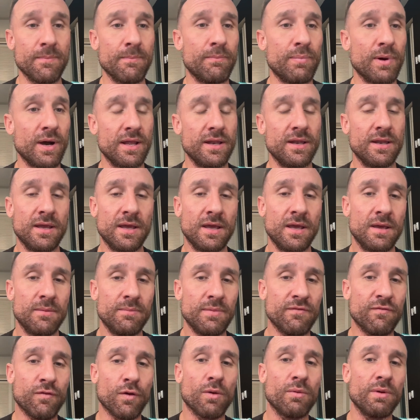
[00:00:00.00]
But
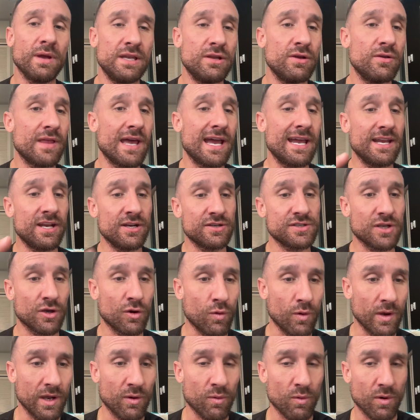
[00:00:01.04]
before we do that, here's a
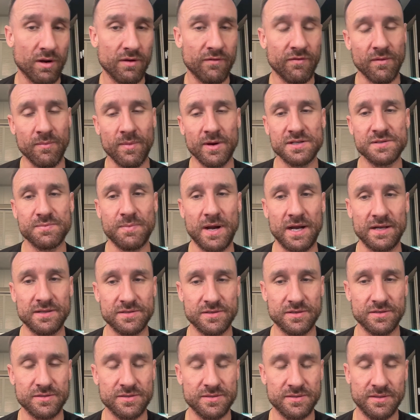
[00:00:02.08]
quick word from our
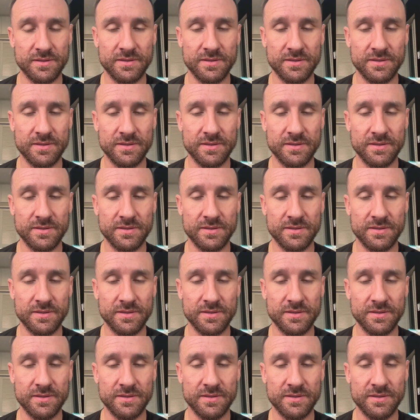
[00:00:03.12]
sponsors.